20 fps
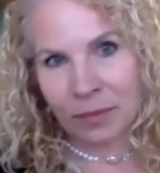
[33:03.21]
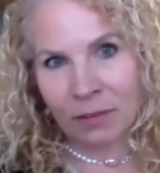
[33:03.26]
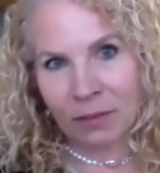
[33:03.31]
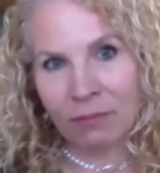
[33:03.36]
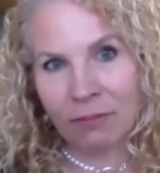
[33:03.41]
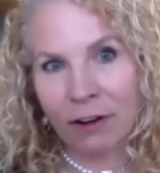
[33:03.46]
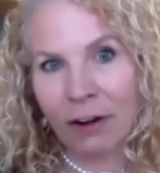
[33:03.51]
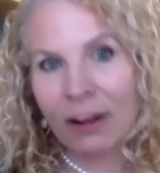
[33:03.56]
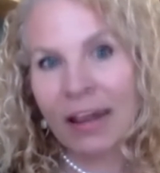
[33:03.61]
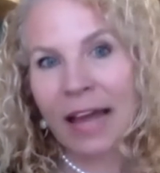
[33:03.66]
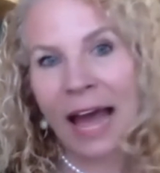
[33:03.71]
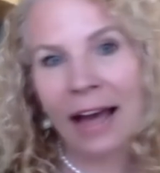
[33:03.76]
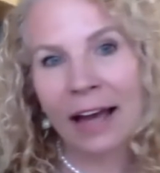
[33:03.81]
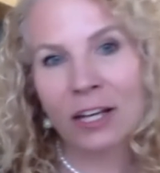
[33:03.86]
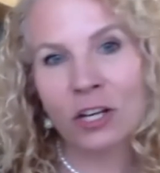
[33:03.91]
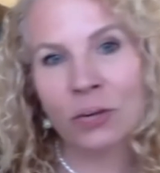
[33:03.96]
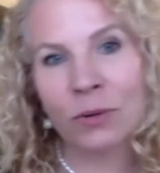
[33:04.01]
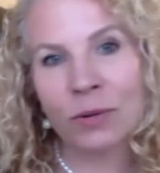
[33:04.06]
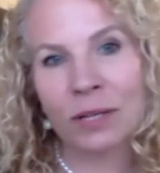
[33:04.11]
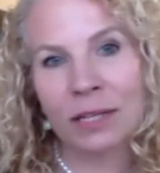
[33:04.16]
very
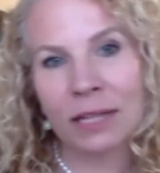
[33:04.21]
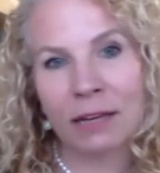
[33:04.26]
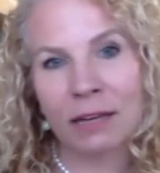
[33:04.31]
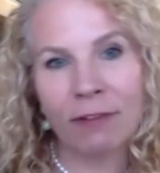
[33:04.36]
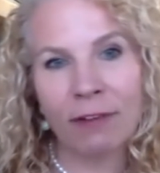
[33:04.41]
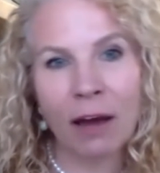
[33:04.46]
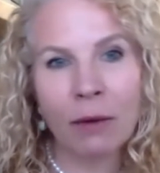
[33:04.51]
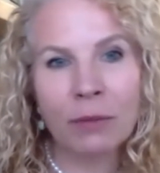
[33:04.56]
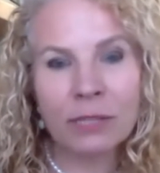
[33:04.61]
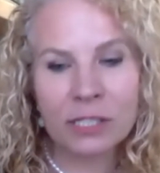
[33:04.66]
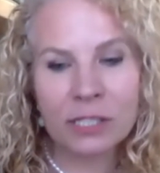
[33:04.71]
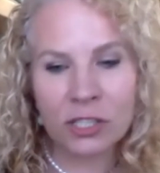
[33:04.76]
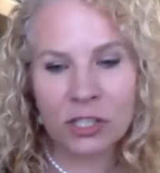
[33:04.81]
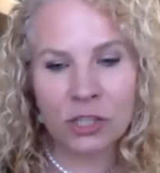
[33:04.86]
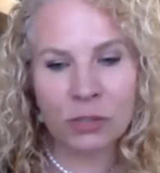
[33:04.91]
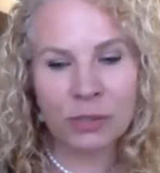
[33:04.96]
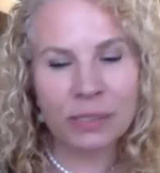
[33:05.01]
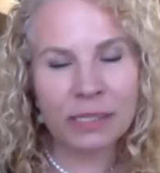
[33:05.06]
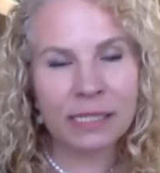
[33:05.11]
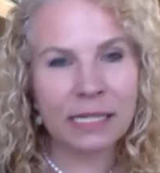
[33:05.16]
accurately if i was to
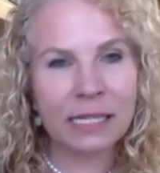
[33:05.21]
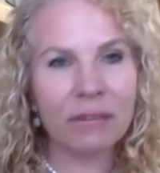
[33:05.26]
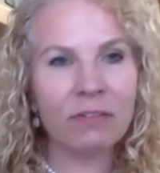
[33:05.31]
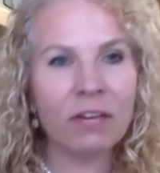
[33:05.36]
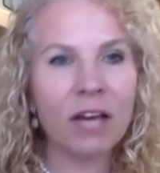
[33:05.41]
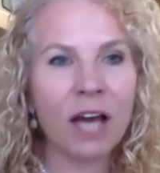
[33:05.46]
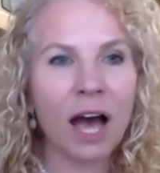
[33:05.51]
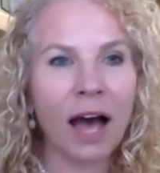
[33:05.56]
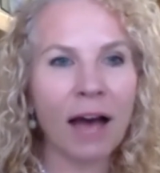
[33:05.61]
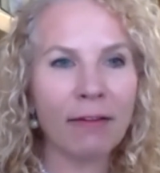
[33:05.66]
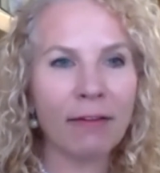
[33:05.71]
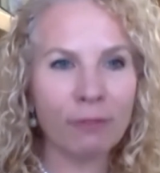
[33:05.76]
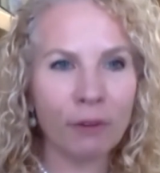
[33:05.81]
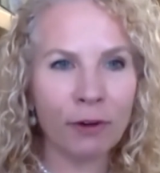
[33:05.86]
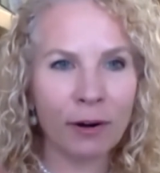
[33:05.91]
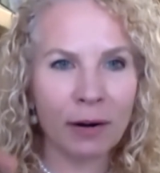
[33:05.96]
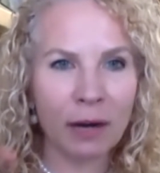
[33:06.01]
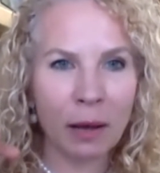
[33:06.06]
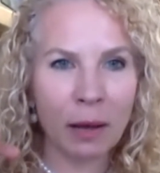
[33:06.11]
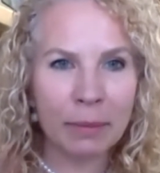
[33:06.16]
do a cvi
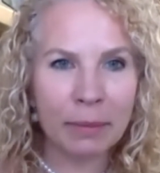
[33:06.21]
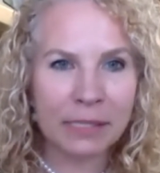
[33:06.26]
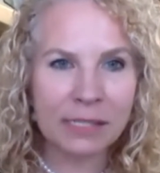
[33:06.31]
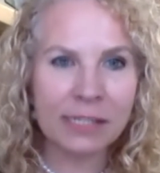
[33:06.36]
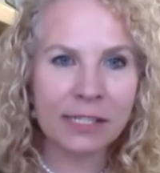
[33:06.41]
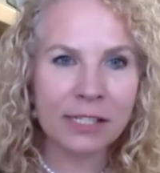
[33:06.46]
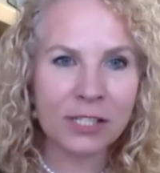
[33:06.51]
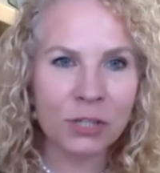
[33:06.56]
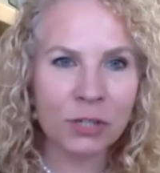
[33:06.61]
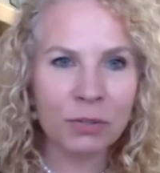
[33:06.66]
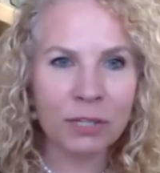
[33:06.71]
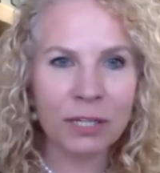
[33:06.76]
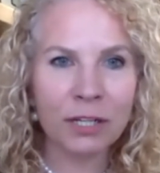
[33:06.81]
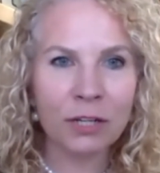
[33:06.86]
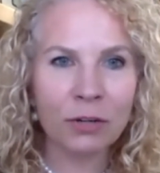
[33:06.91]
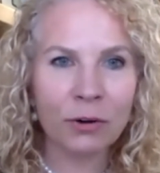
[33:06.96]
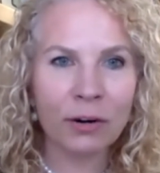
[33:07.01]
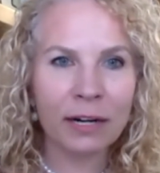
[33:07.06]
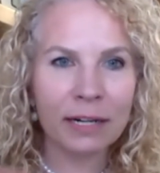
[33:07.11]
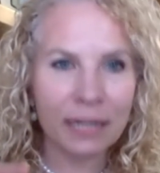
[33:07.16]
for a business unit
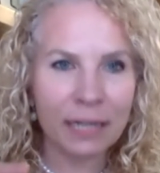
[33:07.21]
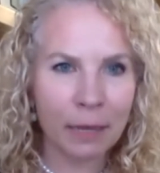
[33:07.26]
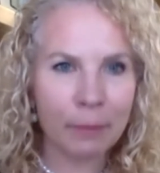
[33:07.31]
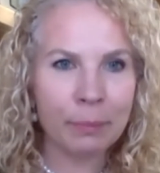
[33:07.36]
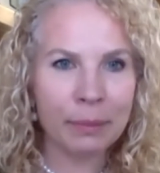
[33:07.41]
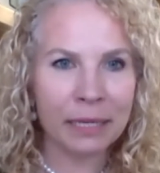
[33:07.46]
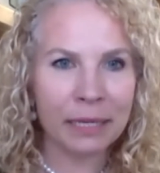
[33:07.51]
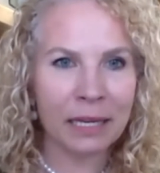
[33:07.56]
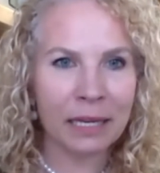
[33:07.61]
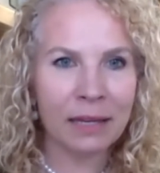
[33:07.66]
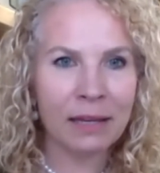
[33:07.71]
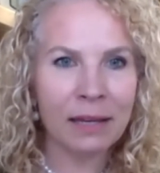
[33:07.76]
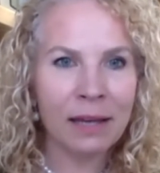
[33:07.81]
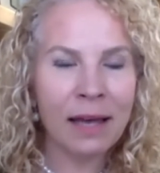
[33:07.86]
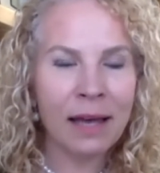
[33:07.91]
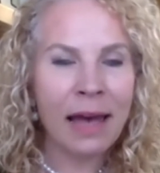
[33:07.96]
or a company